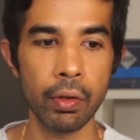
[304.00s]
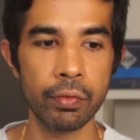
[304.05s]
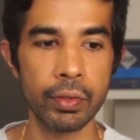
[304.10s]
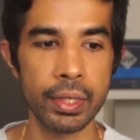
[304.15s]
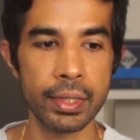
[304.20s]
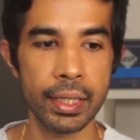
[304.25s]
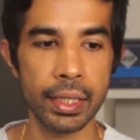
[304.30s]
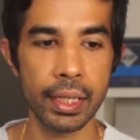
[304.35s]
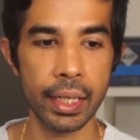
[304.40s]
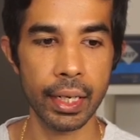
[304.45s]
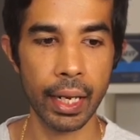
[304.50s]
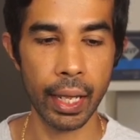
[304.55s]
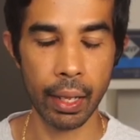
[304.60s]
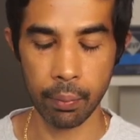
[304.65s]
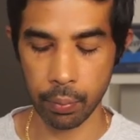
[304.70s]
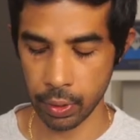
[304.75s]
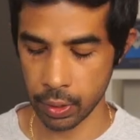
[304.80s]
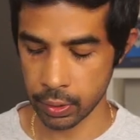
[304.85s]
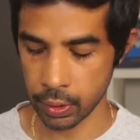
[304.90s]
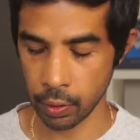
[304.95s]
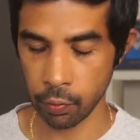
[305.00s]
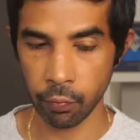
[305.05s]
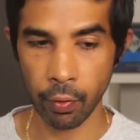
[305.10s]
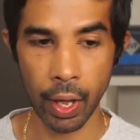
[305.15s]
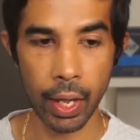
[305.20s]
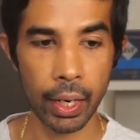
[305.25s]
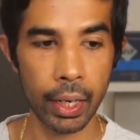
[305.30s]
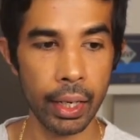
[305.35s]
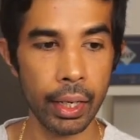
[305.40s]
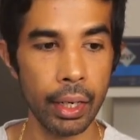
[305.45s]
the city name is
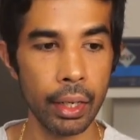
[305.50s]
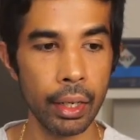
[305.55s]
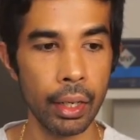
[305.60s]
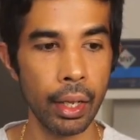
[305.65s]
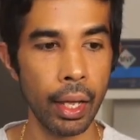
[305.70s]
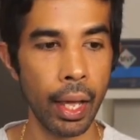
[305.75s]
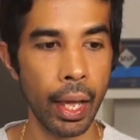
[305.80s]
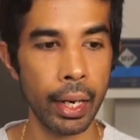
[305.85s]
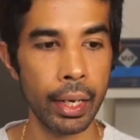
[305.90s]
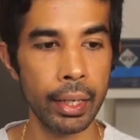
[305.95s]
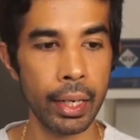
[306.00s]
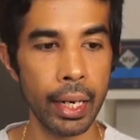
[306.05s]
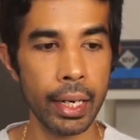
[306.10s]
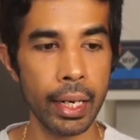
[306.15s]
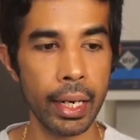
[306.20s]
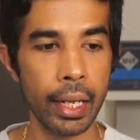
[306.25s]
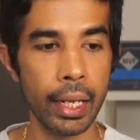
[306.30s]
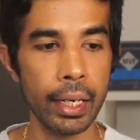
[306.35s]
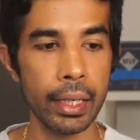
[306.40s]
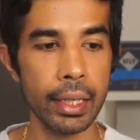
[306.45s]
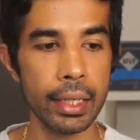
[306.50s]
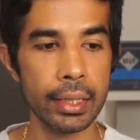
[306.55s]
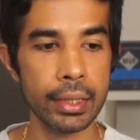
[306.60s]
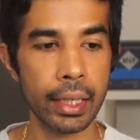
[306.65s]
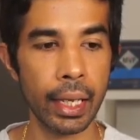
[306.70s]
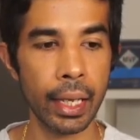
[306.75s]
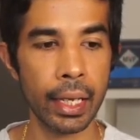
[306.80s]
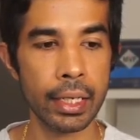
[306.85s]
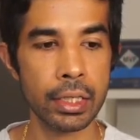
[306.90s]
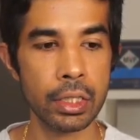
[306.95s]
invalid, and then in this
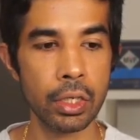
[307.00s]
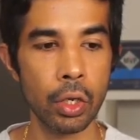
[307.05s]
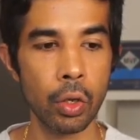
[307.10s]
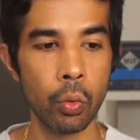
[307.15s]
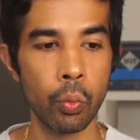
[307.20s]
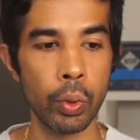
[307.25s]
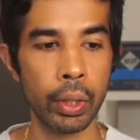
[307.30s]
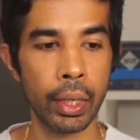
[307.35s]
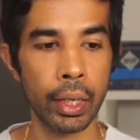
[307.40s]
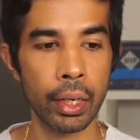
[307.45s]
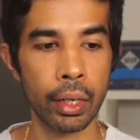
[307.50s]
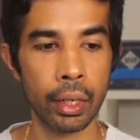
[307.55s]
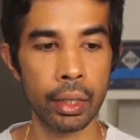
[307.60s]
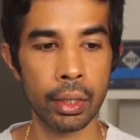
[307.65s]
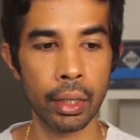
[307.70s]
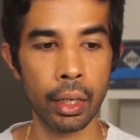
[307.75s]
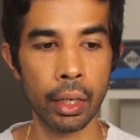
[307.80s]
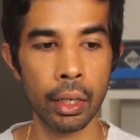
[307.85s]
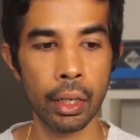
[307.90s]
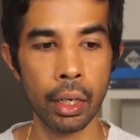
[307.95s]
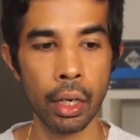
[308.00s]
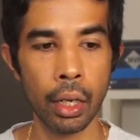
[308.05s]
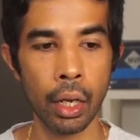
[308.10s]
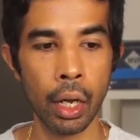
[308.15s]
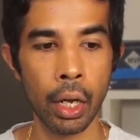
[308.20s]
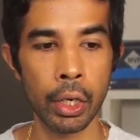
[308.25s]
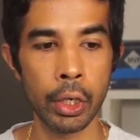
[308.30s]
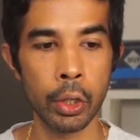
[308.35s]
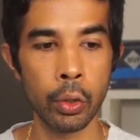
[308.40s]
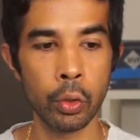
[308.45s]
case, we can return
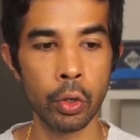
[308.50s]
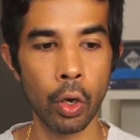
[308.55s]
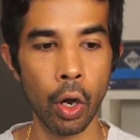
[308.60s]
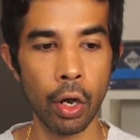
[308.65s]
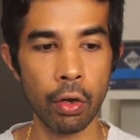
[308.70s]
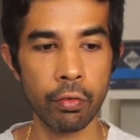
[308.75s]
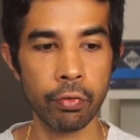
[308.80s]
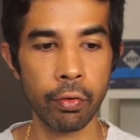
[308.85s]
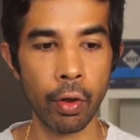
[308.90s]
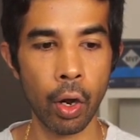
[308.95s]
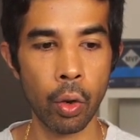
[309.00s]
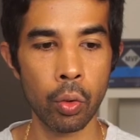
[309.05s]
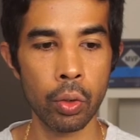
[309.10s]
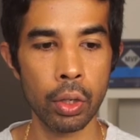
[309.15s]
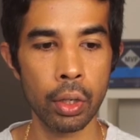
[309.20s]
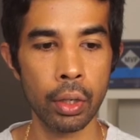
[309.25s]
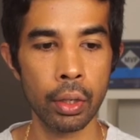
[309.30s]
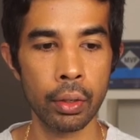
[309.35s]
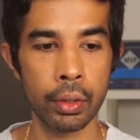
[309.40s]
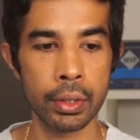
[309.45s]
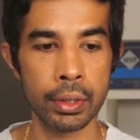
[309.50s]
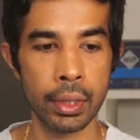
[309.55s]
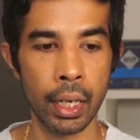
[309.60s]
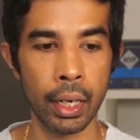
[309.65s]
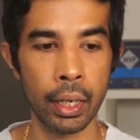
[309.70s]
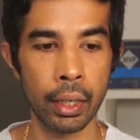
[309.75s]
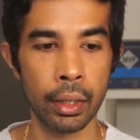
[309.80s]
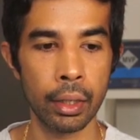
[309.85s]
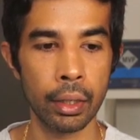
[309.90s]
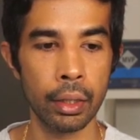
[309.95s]
a new not found
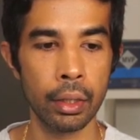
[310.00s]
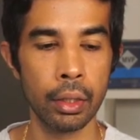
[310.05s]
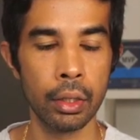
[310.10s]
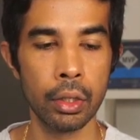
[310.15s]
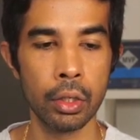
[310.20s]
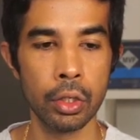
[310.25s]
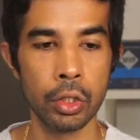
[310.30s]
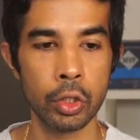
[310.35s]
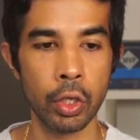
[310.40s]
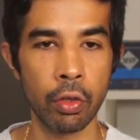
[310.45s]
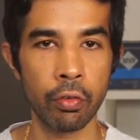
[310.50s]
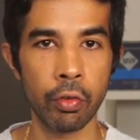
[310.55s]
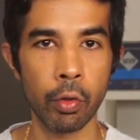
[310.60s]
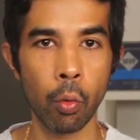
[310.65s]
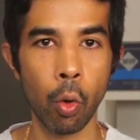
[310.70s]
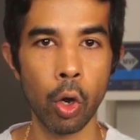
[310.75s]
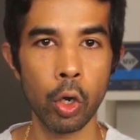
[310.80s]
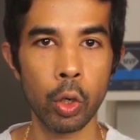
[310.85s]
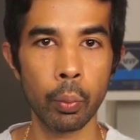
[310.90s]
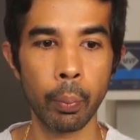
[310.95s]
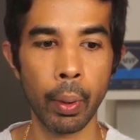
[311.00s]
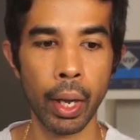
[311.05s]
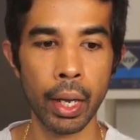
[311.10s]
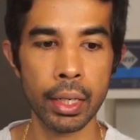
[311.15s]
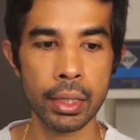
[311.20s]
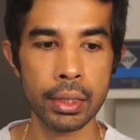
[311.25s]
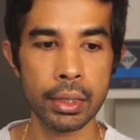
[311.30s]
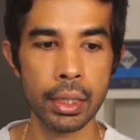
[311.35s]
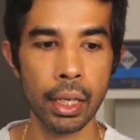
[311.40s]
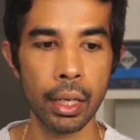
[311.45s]
result. So if you want to
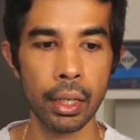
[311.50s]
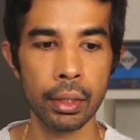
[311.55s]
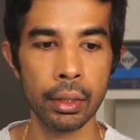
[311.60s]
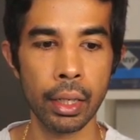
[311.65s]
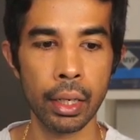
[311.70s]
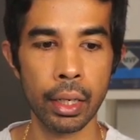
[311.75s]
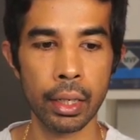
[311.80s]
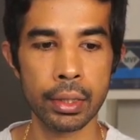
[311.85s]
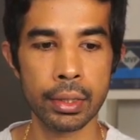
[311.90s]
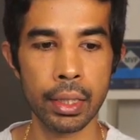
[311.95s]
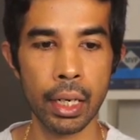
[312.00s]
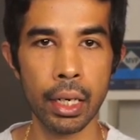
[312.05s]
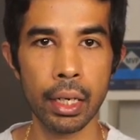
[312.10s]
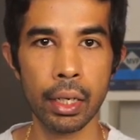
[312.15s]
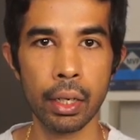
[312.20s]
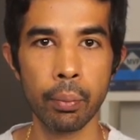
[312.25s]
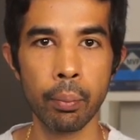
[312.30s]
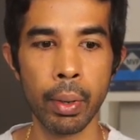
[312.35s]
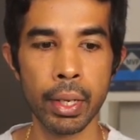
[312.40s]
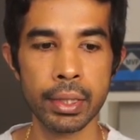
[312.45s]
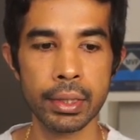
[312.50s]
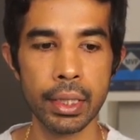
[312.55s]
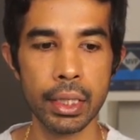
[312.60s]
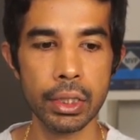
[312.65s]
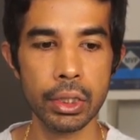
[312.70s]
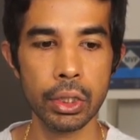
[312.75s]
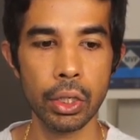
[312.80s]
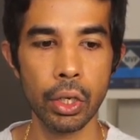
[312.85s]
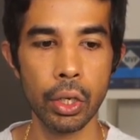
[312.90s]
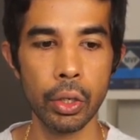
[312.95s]
pass the result
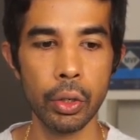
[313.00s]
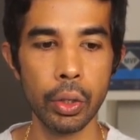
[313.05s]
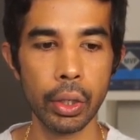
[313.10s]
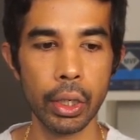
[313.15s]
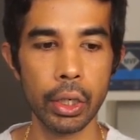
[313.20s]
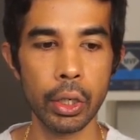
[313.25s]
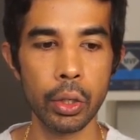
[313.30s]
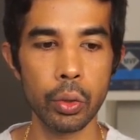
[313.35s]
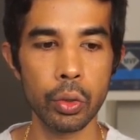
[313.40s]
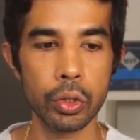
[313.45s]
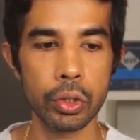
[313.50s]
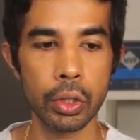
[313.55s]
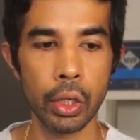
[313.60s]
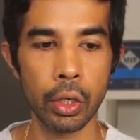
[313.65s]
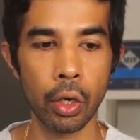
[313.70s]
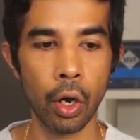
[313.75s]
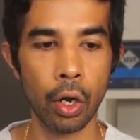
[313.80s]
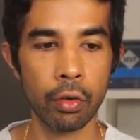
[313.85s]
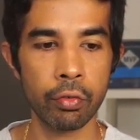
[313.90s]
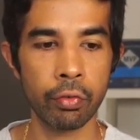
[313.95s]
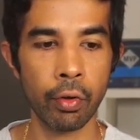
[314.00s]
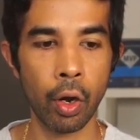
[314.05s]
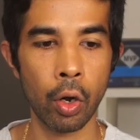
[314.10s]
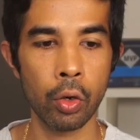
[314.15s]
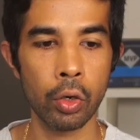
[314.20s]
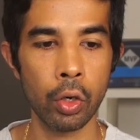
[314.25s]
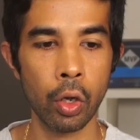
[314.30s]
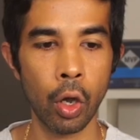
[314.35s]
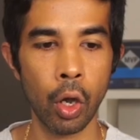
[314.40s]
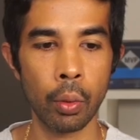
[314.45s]
message, you can use the not
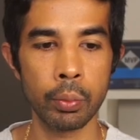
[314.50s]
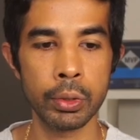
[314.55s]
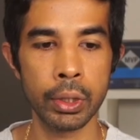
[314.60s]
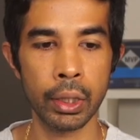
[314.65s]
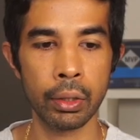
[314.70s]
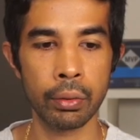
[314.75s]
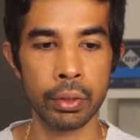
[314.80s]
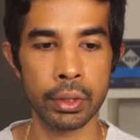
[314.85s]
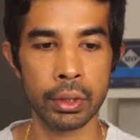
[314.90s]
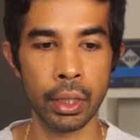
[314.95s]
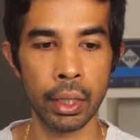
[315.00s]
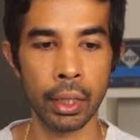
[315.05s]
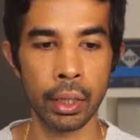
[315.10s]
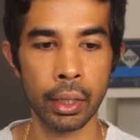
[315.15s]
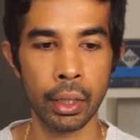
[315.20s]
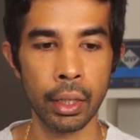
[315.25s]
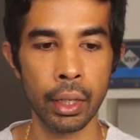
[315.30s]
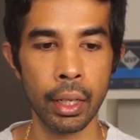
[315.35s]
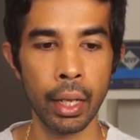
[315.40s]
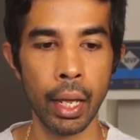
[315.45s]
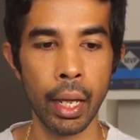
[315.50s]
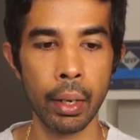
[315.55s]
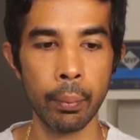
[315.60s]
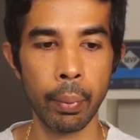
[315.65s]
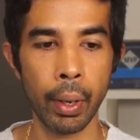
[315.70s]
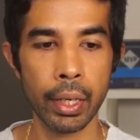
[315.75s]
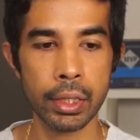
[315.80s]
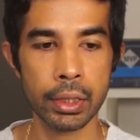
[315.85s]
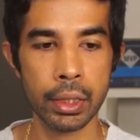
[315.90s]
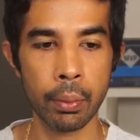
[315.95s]
found object result and
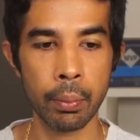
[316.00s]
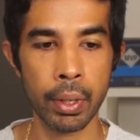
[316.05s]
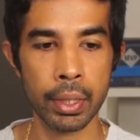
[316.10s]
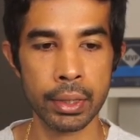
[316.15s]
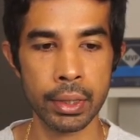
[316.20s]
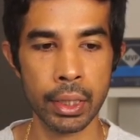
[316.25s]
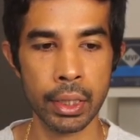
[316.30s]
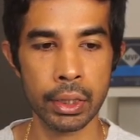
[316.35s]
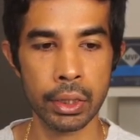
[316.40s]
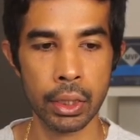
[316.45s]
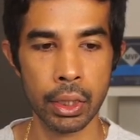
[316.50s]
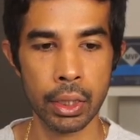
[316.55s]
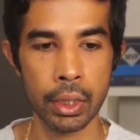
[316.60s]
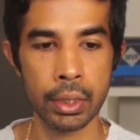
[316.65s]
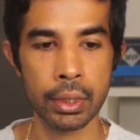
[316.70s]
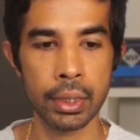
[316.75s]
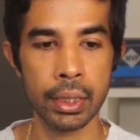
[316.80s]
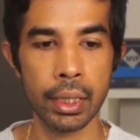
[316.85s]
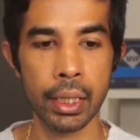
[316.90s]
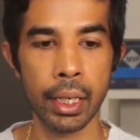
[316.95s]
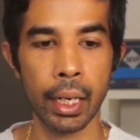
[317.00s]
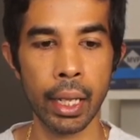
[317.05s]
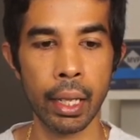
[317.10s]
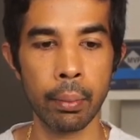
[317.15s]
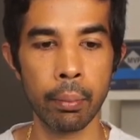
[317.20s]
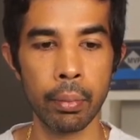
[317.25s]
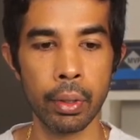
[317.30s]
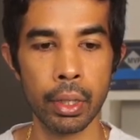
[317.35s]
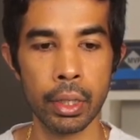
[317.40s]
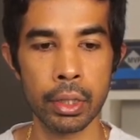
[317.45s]
pass the message city
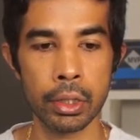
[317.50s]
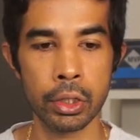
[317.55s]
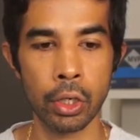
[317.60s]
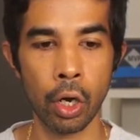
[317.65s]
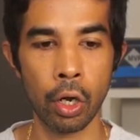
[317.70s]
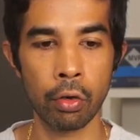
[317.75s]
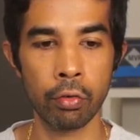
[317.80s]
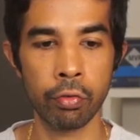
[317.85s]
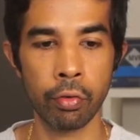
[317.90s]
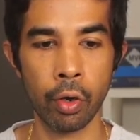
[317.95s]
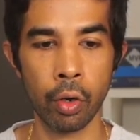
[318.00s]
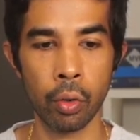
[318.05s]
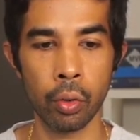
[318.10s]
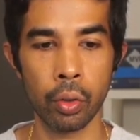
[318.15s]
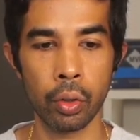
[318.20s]
name is not found.